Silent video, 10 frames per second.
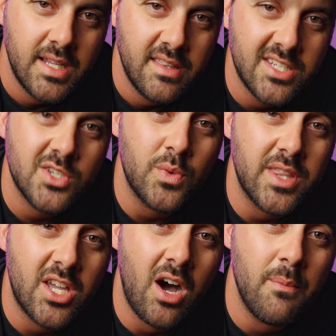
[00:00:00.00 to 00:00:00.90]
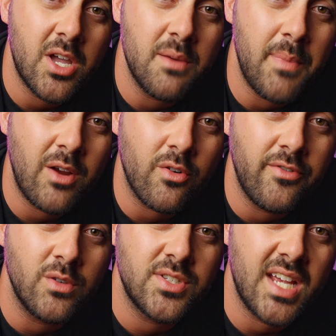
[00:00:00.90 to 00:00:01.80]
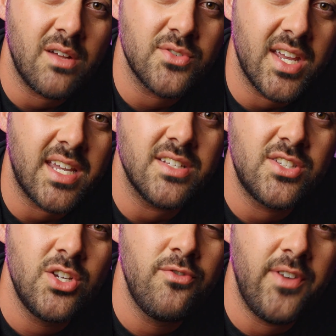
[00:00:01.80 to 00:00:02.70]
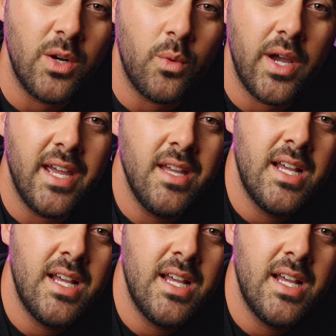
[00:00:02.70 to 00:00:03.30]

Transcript: This is what the Comica microphone sounds like at 2 feet away.